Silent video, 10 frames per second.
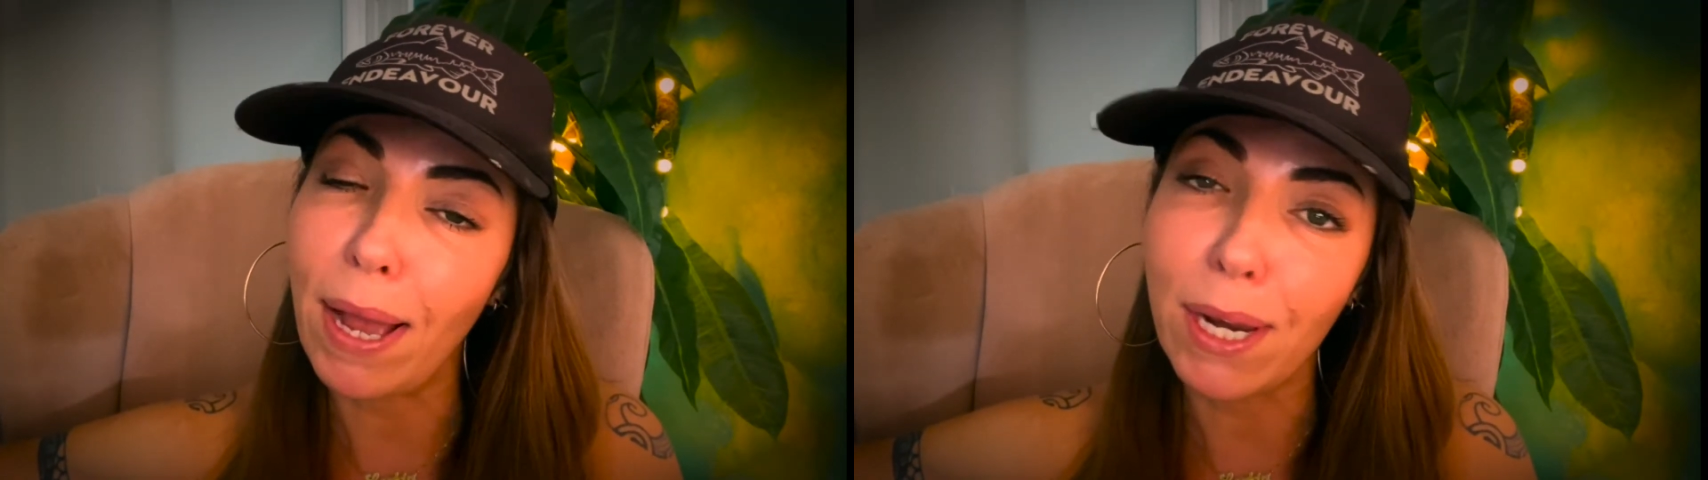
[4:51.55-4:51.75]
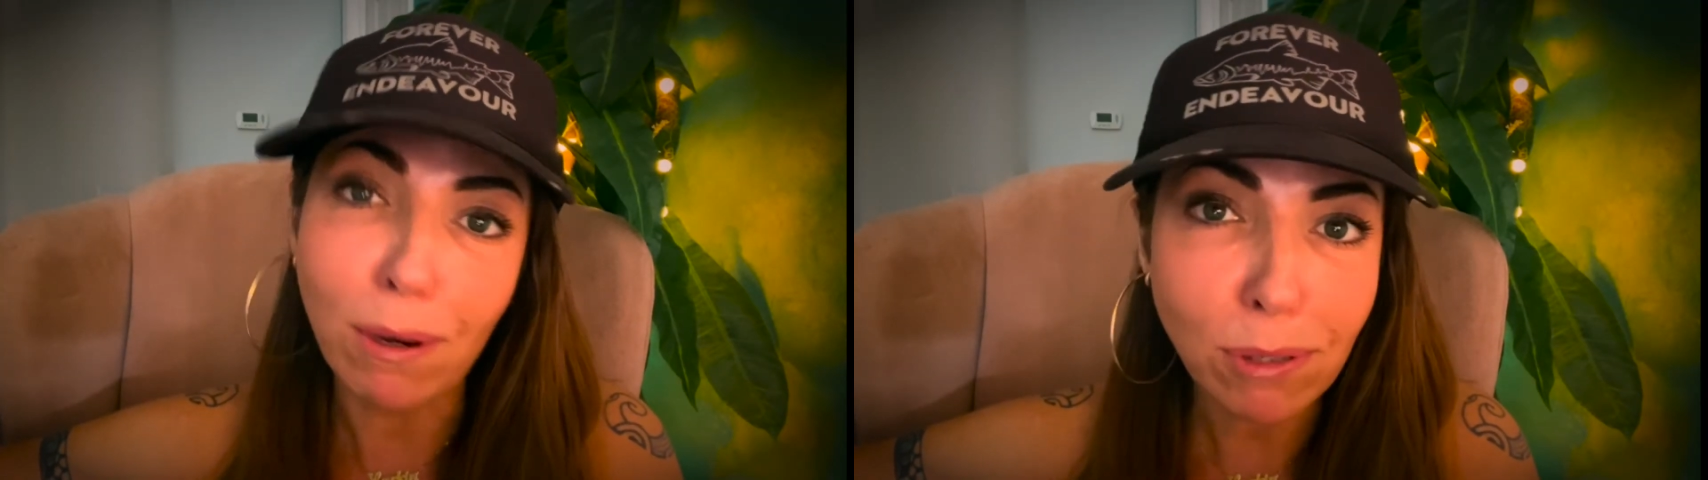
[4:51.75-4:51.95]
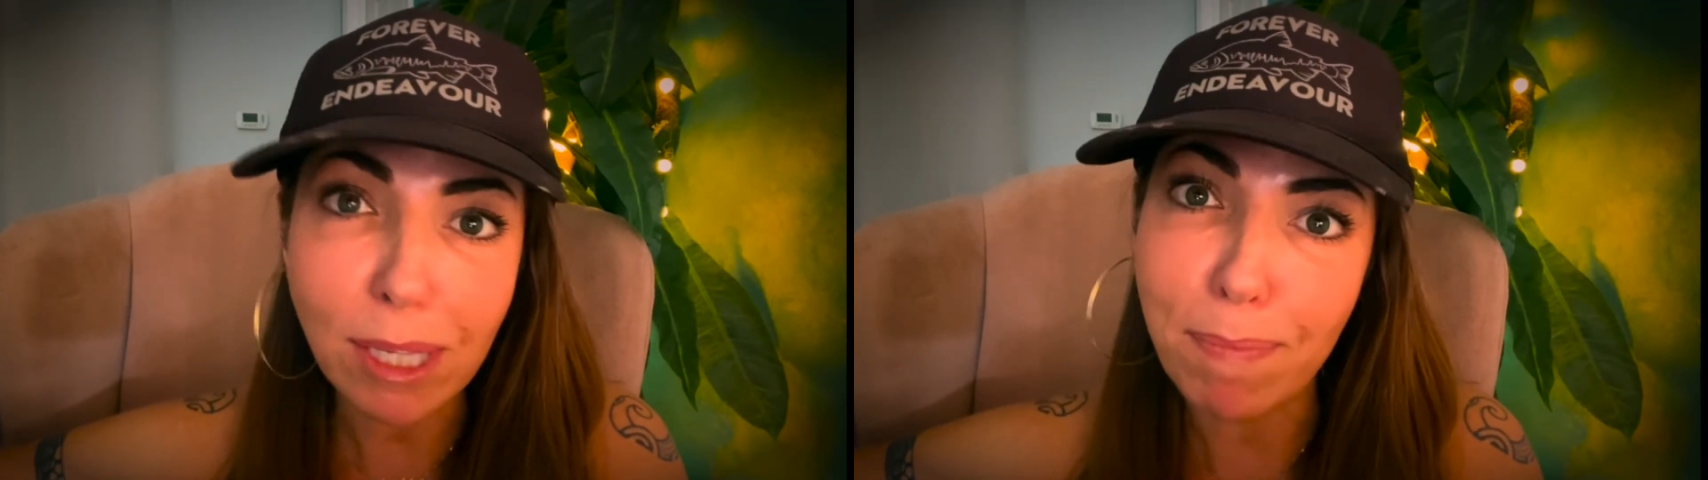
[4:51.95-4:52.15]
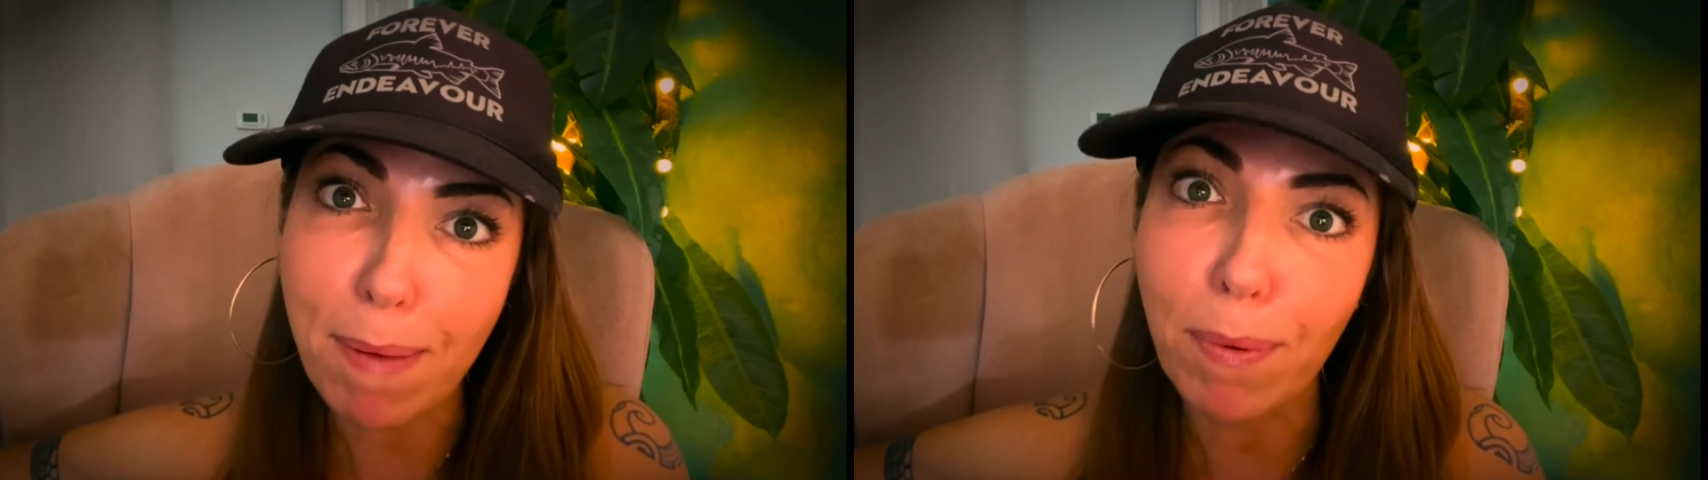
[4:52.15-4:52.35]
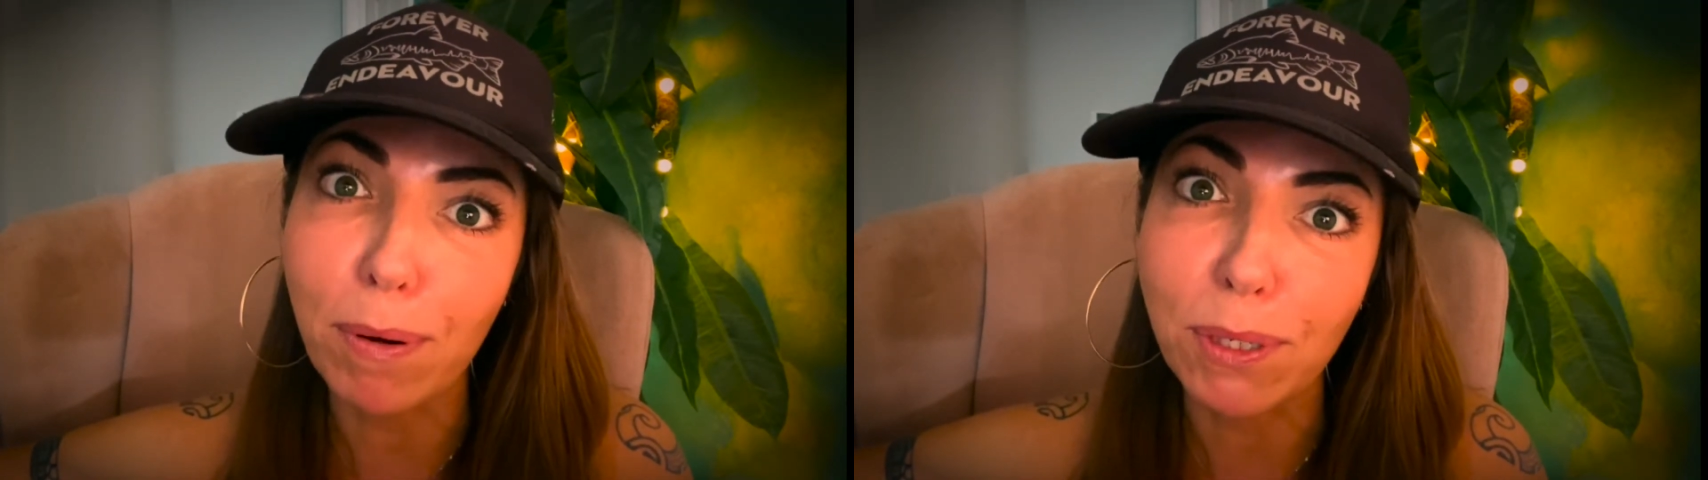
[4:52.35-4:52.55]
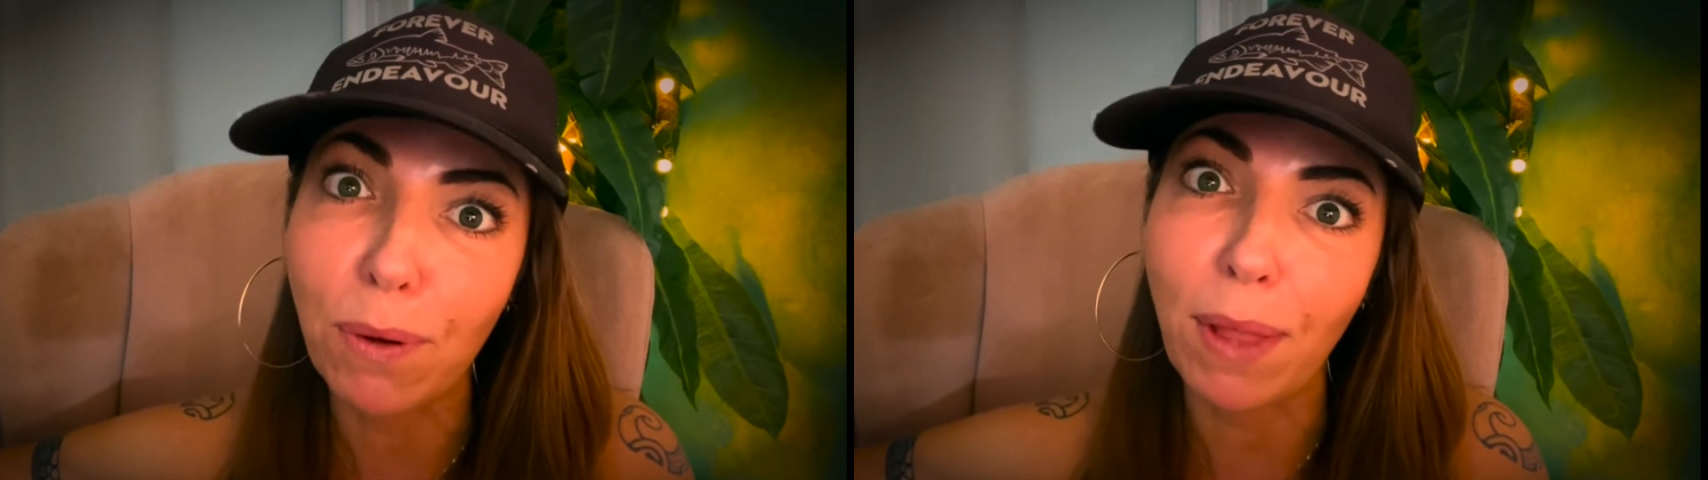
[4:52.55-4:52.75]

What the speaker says: and usually the people who don't